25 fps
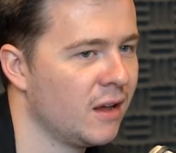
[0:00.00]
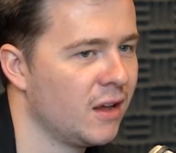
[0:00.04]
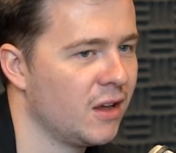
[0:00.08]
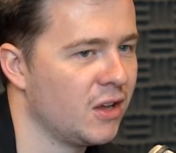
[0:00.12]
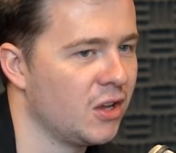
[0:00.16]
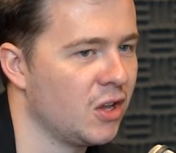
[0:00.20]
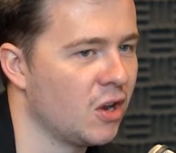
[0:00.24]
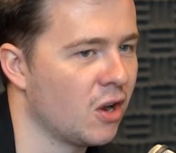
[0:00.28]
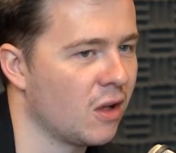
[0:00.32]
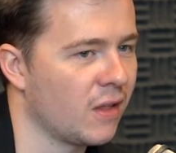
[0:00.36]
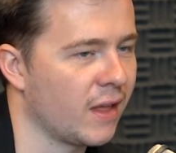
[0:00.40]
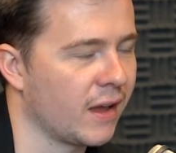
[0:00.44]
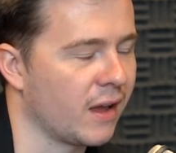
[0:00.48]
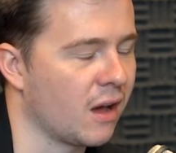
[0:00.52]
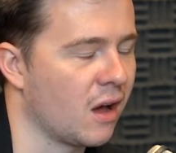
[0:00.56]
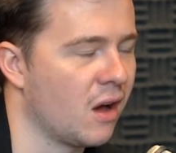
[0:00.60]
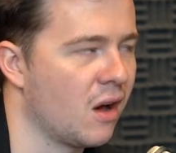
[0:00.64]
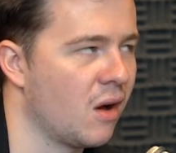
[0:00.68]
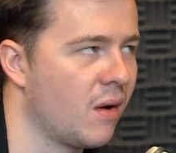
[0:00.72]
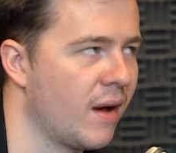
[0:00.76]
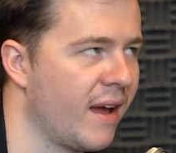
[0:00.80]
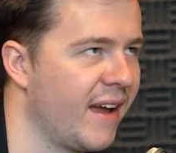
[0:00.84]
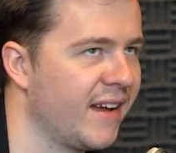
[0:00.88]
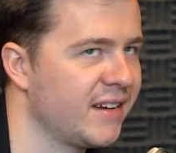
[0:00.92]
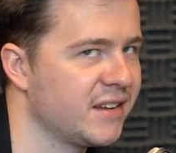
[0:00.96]
You're not like, oh,
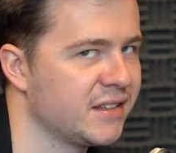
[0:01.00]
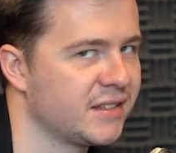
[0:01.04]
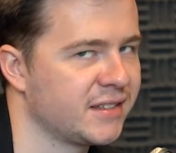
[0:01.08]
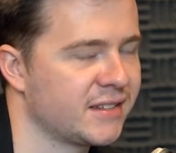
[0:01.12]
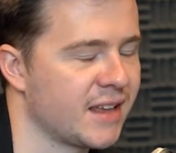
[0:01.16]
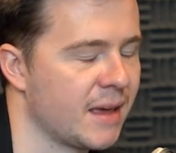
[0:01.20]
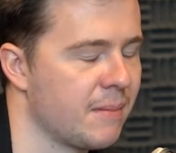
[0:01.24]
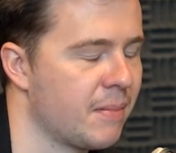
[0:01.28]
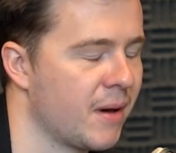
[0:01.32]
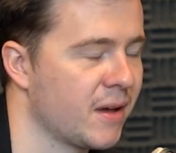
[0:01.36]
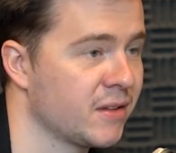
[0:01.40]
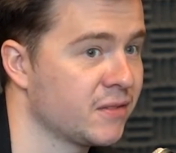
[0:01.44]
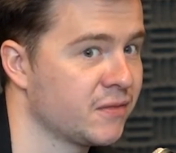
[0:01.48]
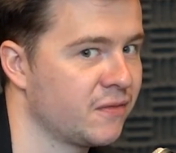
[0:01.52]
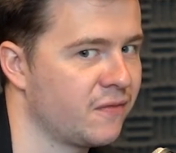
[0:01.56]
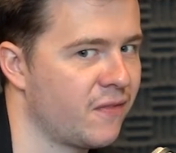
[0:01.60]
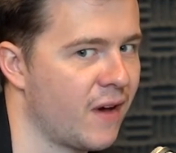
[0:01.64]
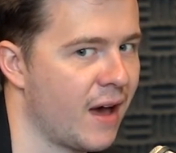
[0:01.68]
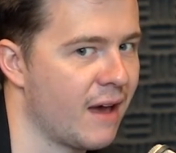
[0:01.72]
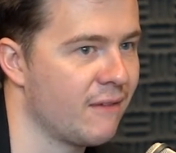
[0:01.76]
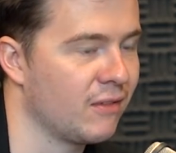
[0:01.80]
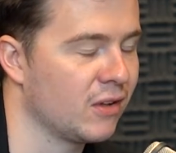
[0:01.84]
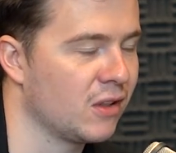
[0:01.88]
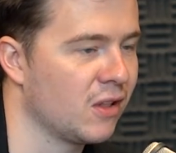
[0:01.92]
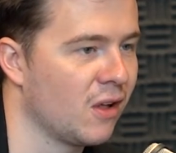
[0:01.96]
I had to stay past
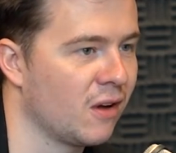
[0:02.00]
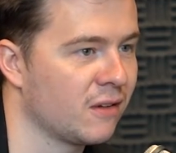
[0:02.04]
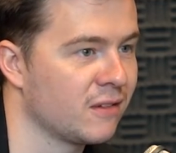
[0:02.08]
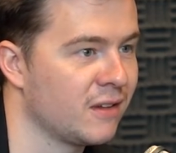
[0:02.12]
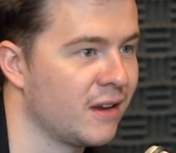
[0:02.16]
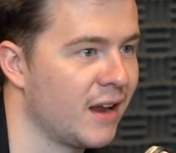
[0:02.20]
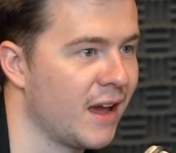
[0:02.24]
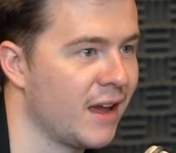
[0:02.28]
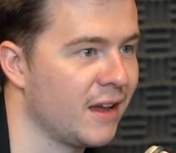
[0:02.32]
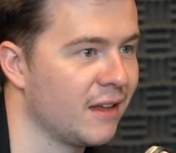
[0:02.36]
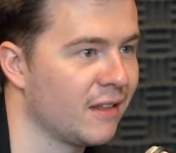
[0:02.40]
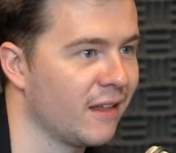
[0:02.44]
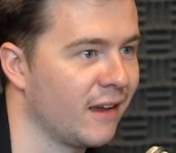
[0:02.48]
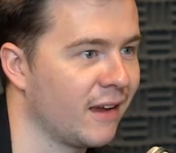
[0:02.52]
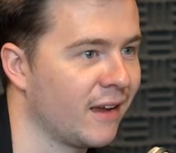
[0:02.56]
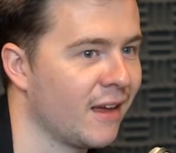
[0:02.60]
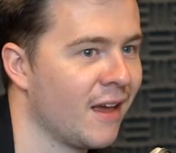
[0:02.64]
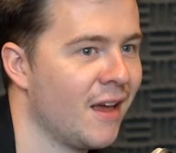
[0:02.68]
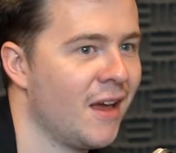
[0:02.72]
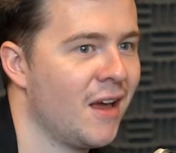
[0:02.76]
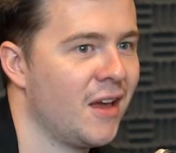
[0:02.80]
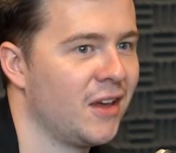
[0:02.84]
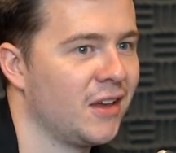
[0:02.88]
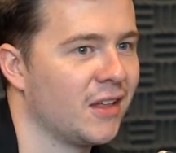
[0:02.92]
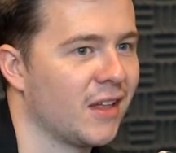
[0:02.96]
5 o'clock today.
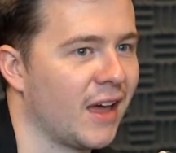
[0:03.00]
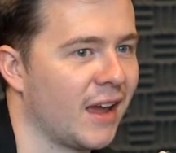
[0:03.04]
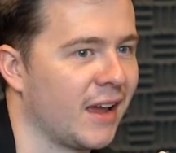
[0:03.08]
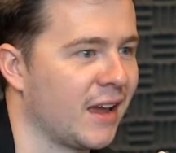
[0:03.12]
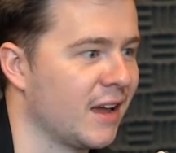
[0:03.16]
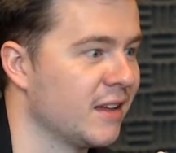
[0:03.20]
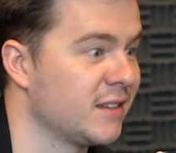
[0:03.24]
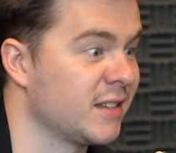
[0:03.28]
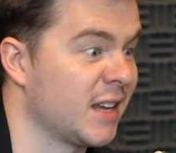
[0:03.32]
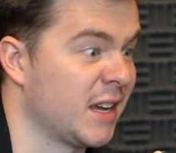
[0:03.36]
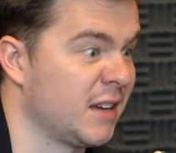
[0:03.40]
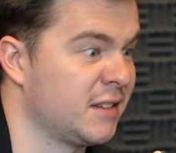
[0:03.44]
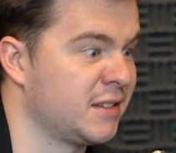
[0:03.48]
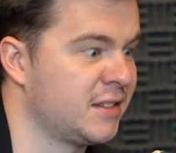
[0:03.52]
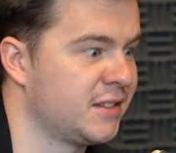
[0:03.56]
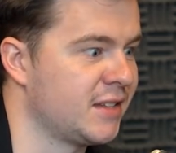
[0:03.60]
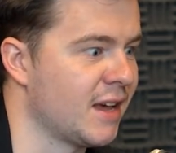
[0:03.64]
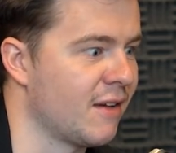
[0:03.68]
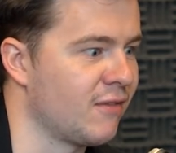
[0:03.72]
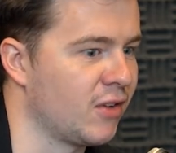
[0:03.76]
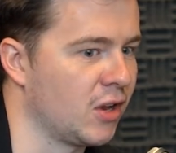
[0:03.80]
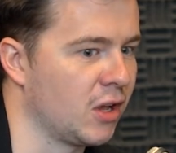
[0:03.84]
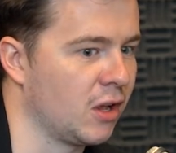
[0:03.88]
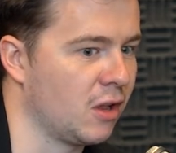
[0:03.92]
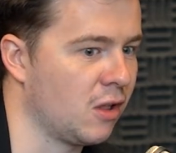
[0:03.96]
You're like, it's like
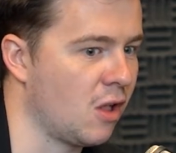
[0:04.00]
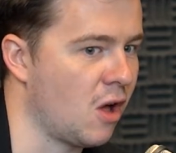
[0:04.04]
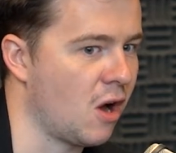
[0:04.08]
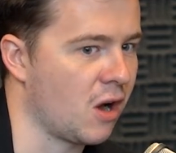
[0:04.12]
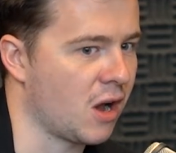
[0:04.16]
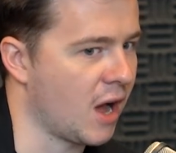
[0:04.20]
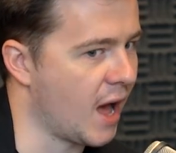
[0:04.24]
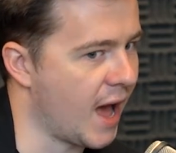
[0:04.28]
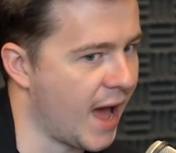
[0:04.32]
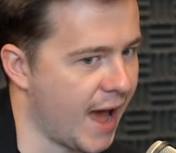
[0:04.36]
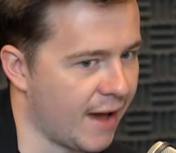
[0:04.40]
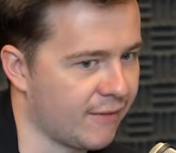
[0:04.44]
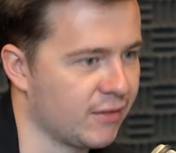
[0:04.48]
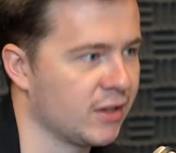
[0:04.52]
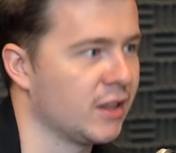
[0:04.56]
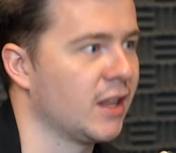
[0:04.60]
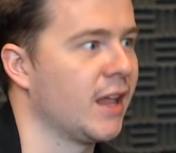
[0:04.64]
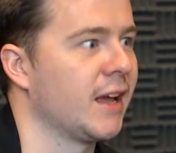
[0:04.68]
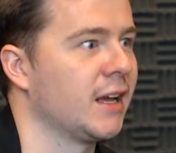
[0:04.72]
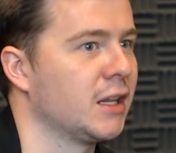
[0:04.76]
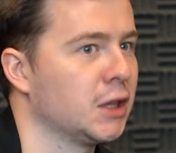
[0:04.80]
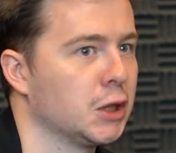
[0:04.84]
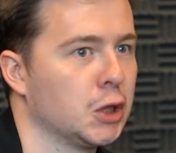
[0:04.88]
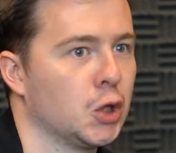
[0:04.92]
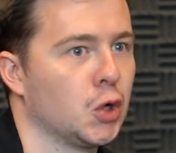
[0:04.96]
7 o'clock. I haven't
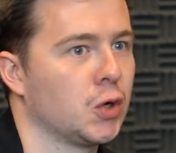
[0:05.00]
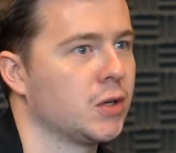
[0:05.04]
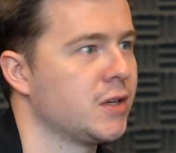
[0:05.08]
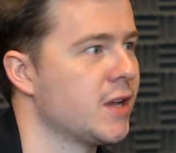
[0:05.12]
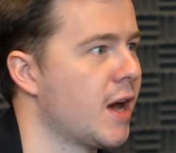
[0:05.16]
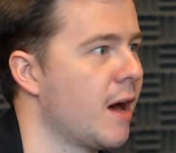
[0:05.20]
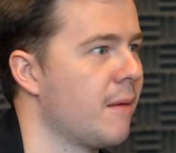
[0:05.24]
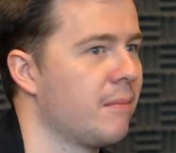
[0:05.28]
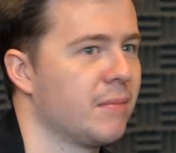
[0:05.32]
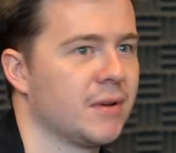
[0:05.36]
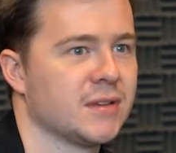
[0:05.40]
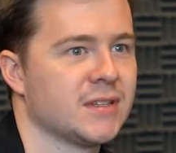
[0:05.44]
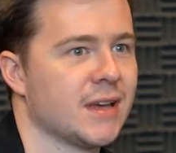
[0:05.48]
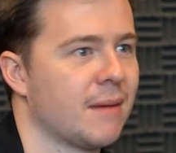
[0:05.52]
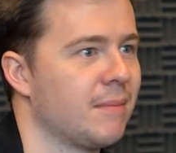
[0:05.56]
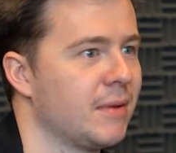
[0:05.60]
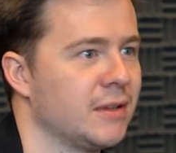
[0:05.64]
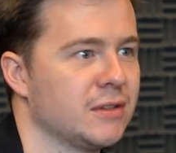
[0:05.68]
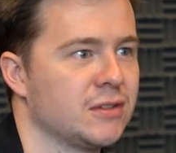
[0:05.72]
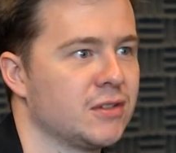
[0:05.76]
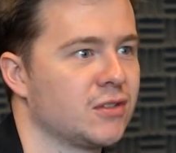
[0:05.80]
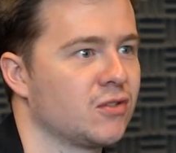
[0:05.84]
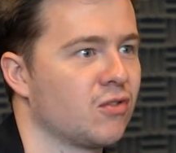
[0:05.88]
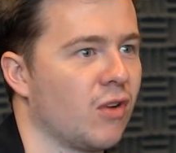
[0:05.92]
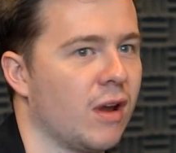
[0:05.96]
like looked up because I've been
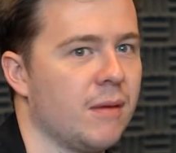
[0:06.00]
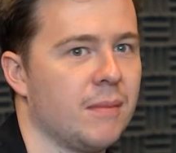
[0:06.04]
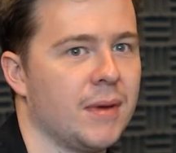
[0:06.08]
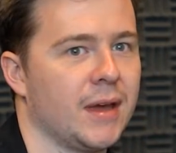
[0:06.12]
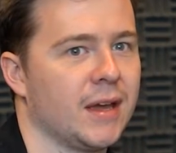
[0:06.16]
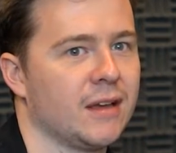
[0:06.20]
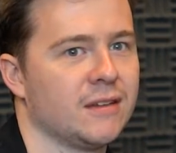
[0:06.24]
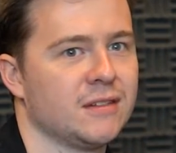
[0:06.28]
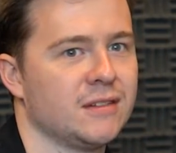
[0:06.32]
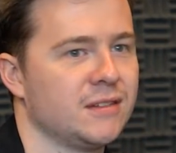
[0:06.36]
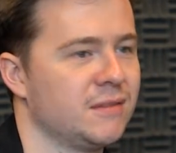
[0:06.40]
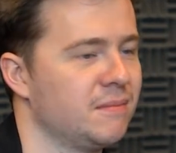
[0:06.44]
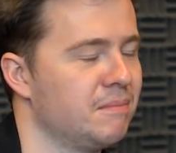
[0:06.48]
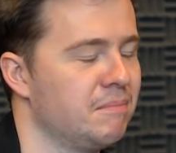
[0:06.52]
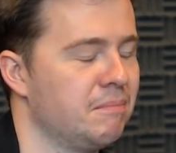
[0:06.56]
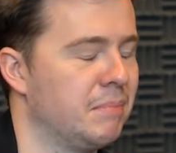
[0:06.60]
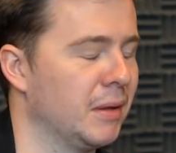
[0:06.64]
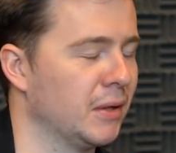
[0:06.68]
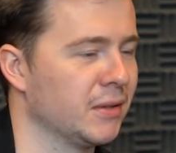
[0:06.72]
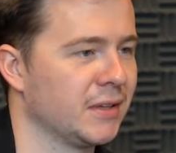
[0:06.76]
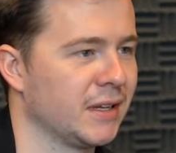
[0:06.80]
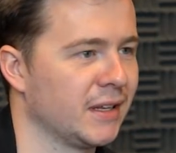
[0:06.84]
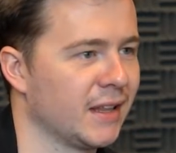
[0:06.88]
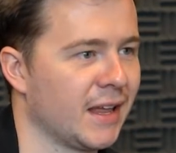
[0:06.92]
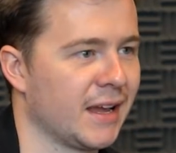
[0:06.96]
streaming,
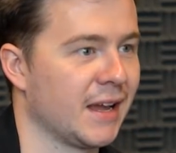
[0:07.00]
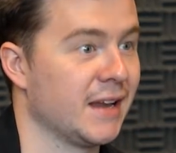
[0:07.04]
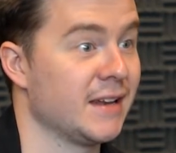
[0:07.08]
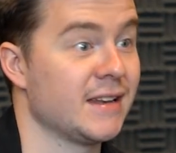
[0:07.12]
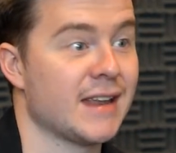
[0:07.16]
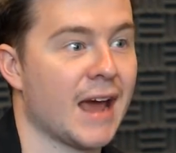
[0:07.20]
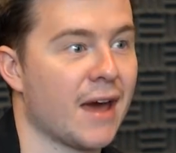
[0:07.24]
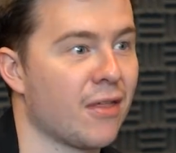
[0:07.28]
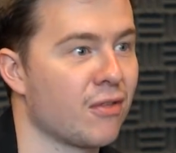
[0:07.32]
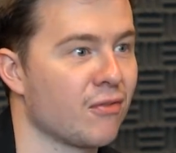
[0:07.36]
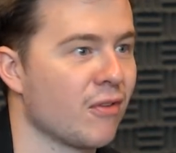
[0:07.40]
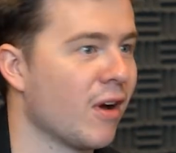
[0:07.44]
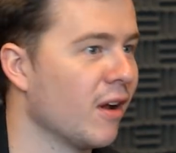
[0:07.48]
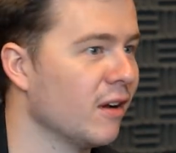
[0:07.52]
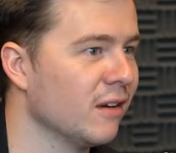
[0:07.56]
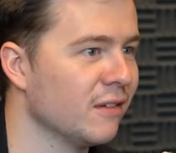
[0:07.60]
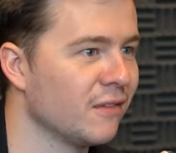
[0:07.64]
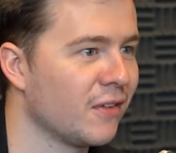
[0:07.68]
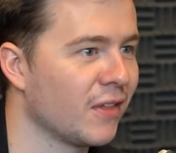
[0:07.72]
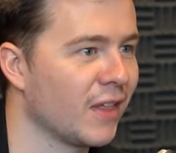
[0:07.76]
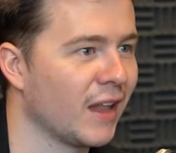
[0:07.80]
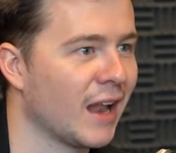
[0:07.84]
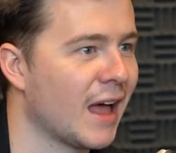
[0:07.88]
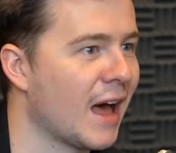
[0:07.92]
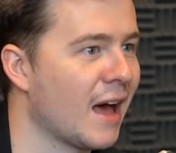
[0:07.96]
building like a death run for
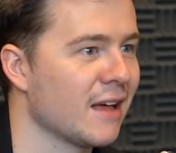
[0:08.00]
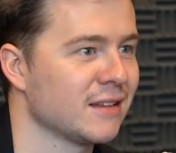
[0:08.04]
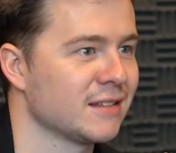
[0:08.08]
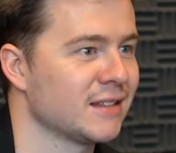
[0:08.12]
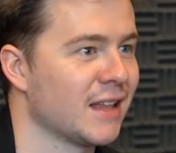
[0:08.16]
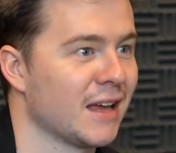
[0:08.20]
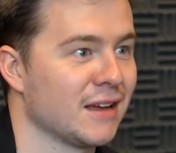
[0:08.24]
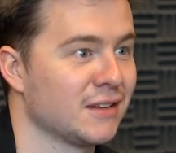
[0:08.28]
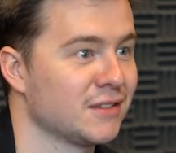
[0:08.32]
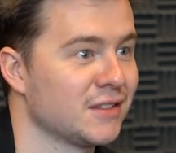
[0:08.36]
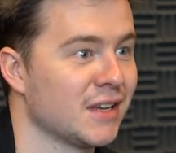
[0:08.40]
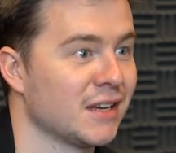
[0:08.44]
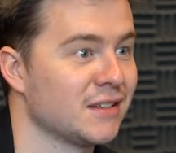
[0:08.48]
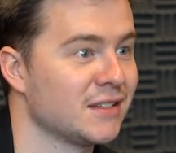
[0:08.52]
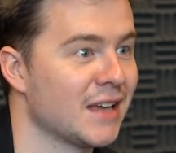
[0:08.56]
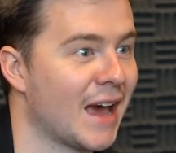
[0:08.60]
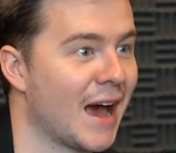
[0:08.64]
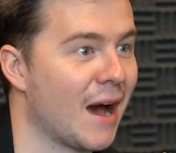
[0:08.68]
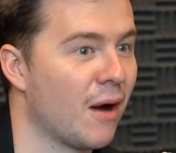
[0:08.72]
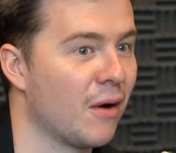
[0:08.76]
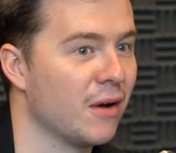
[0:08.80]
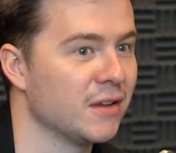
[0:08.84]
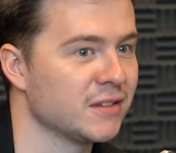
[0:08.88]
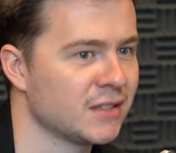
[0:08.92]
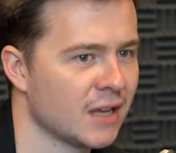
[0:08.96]
the last like 6
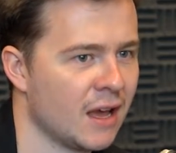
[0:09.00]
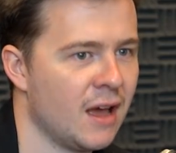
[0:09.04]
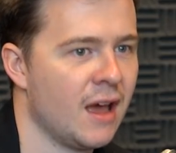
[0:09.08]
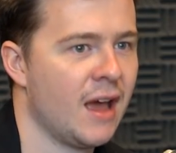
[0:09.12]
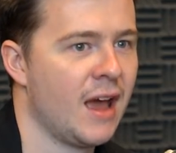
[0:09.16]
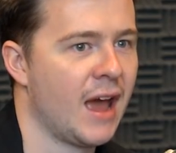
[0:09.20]
hours. Yeah.